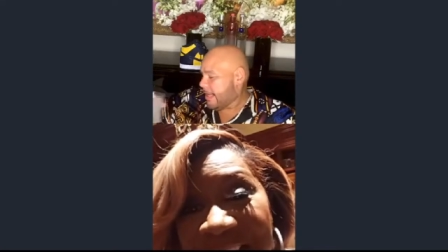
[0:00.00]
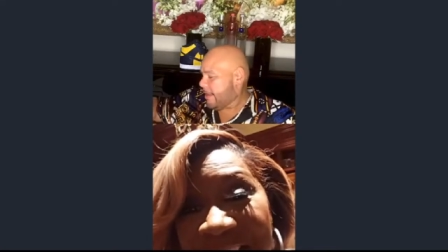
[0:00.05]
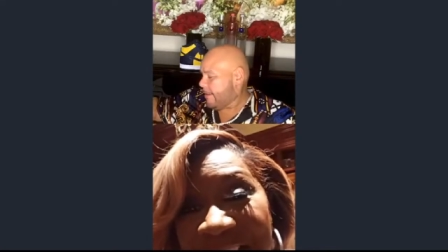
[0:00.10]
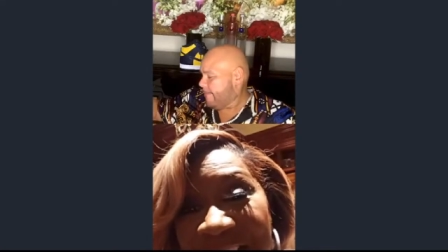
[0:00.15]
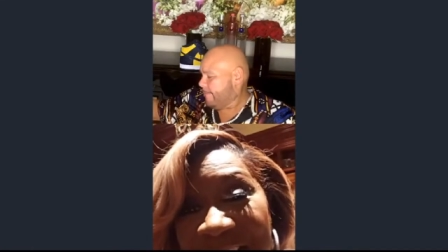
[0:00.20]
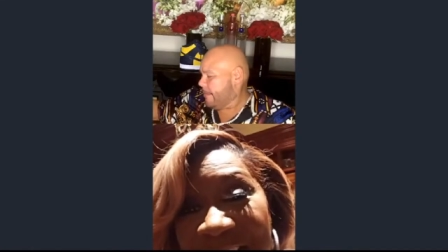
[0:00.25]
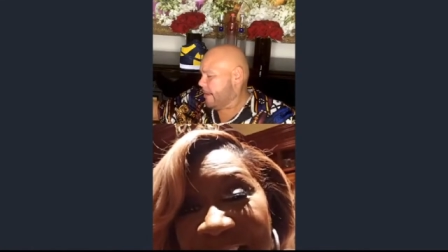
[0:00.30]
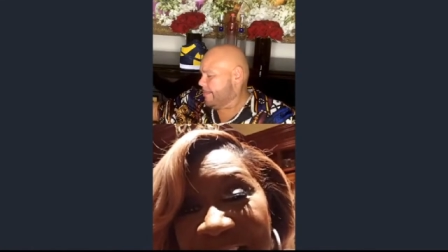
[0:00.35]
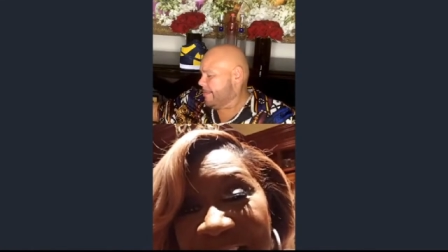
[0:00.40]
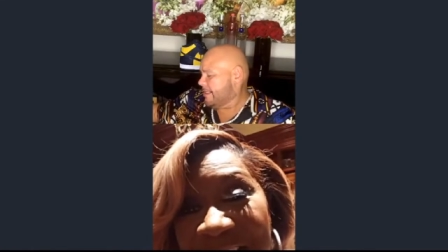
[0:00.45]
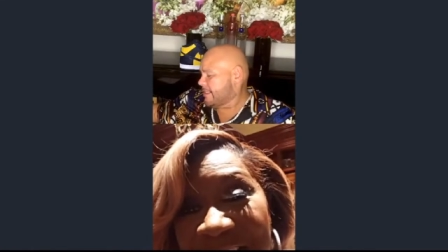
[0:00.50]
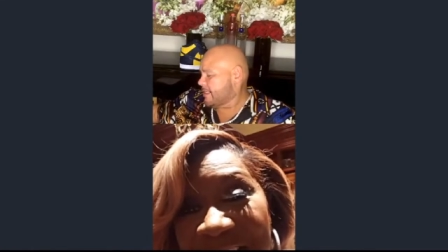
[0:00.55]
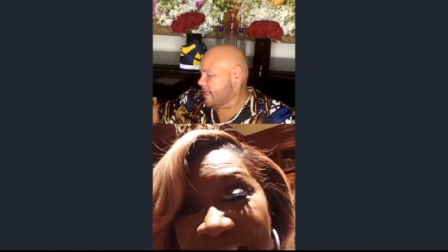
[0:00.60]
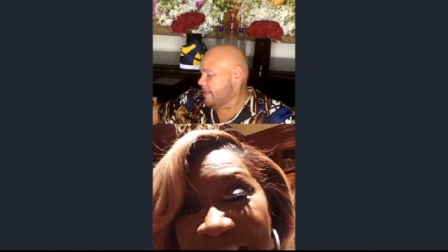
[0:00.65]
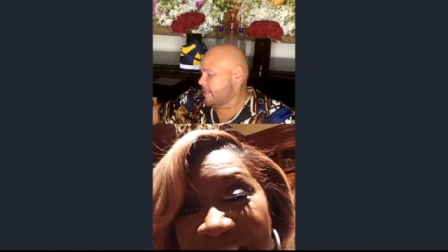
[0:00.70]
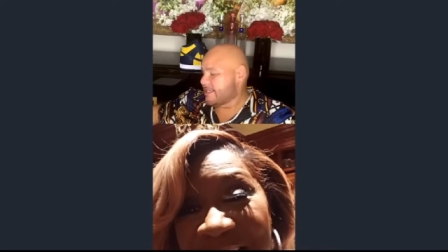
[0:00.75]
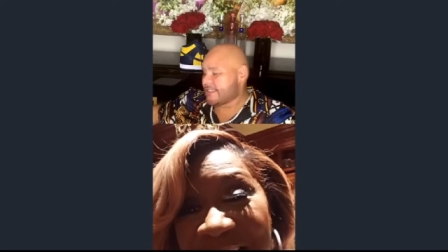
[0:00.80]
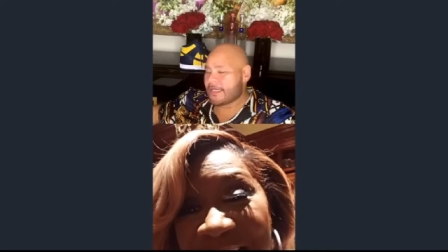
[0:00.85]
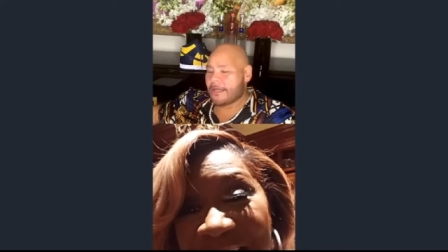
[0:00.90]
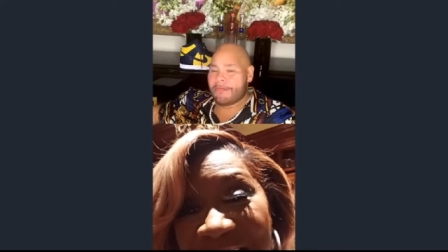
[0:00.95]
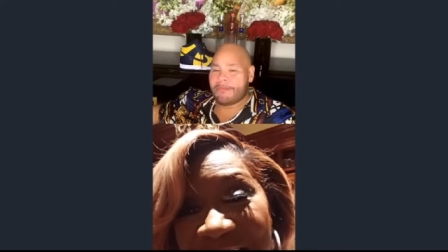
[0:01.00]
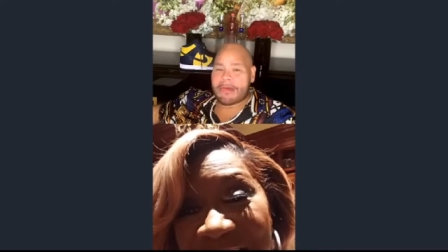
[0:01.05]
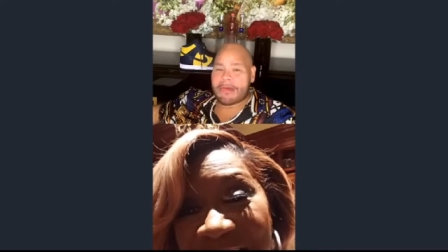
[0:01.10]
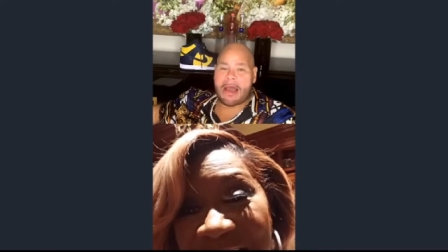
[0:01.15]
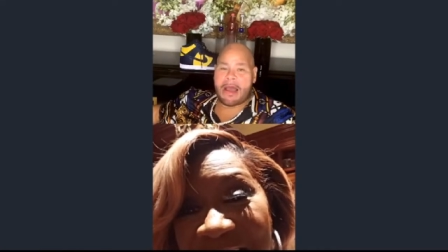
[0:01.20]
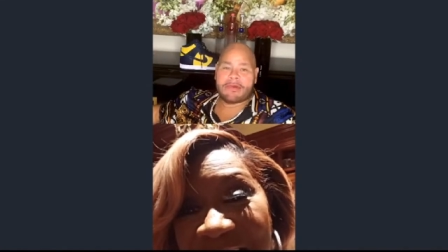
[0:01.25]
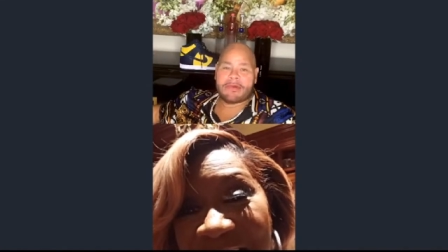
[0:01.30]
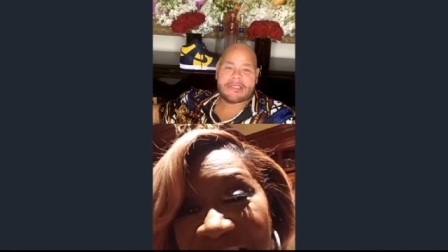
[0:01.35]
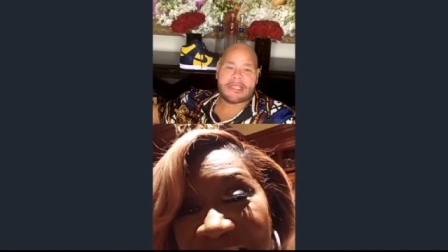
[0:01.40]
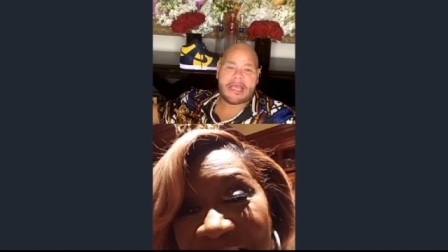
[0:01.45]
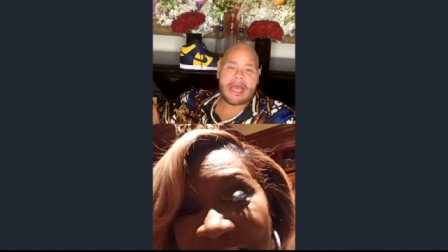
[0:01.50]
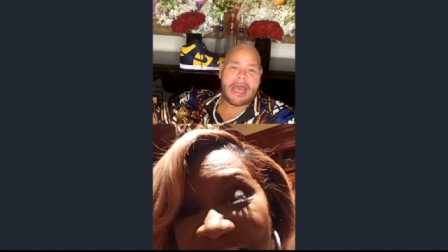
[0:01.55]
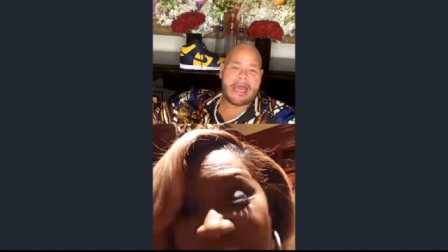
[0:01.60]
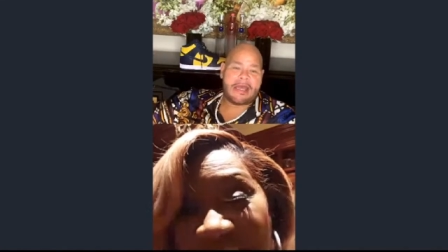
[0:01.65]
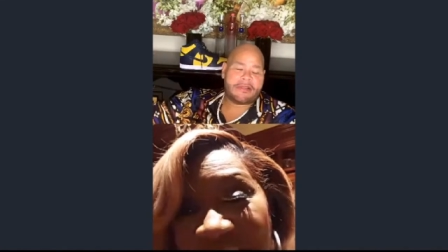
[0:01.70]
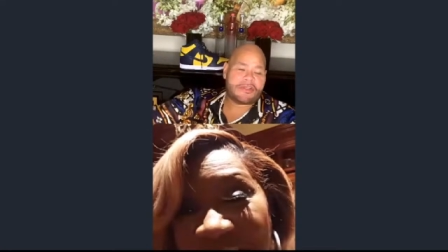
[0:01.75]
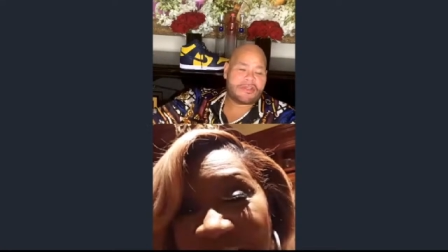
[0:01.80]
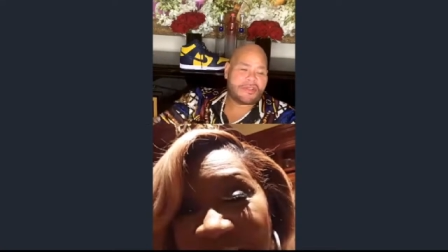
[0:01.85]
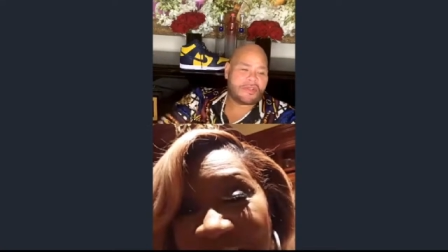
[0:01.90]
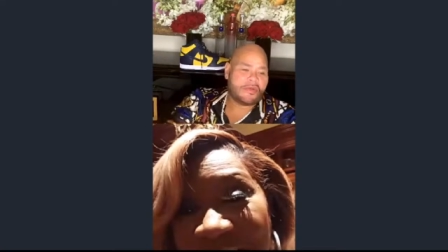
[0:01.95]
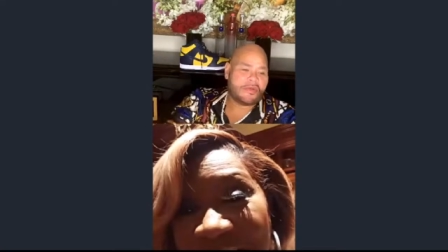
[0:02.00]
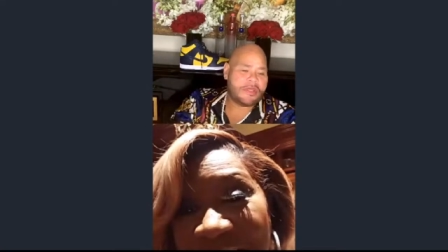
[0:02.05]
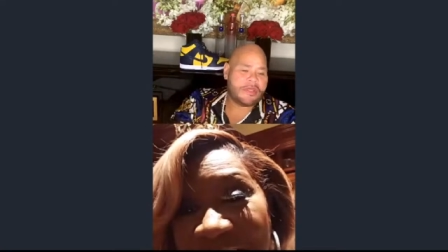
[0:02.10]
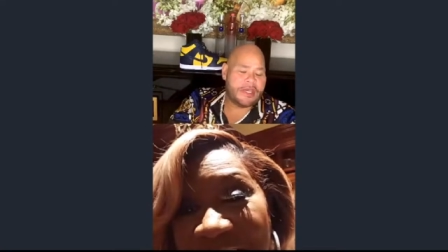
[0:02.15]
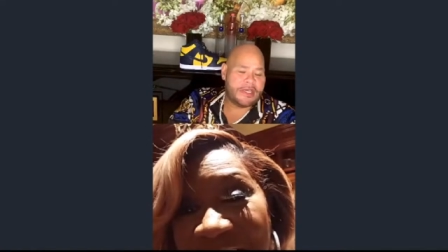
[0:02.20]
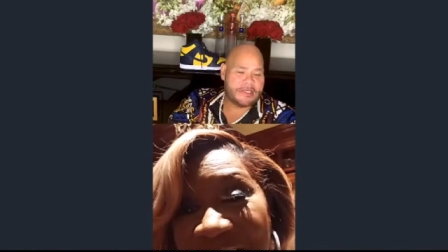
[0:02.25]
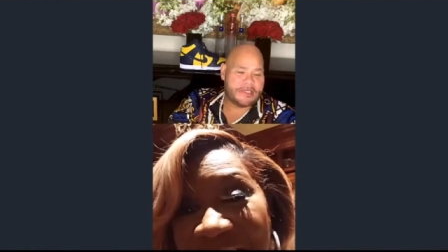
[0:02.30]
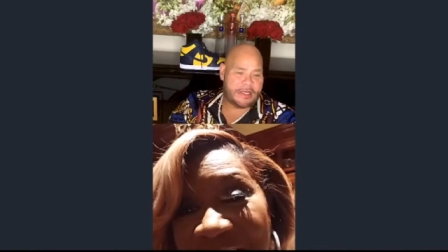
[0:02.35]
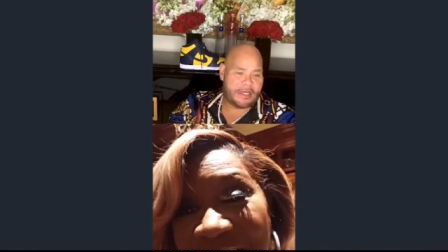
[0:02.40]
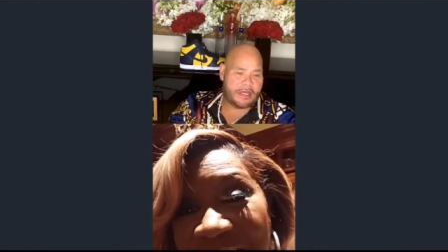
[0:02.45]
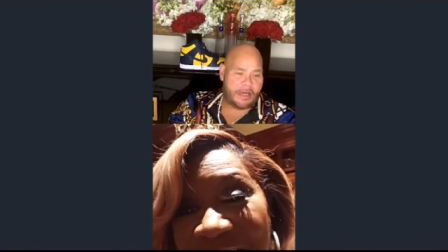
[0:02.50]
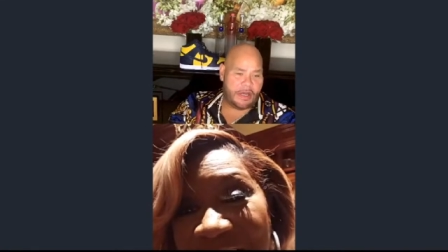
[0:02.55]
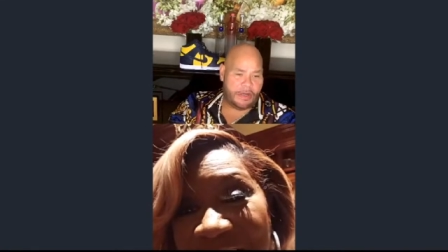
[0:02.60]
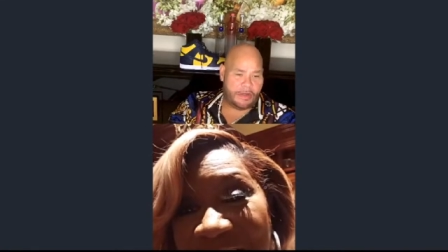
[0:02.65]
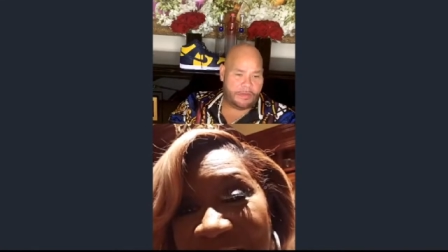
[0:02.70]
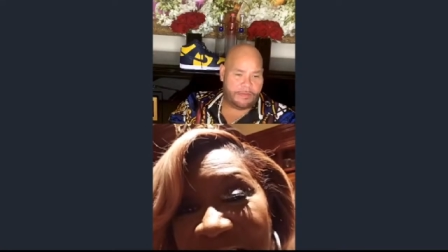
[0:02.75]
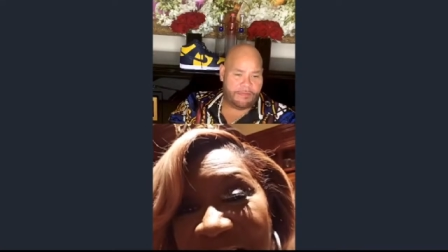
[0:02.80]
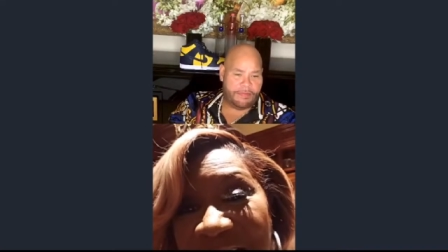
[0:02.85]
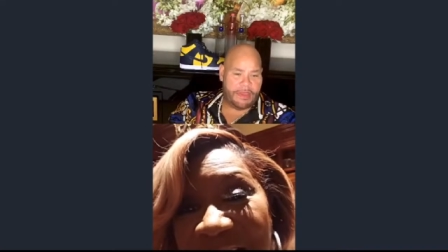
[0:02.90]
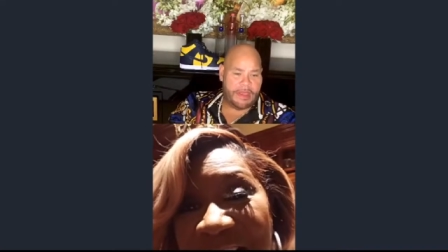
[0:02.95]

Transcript: Let me tell you something. I was at 2 years ago.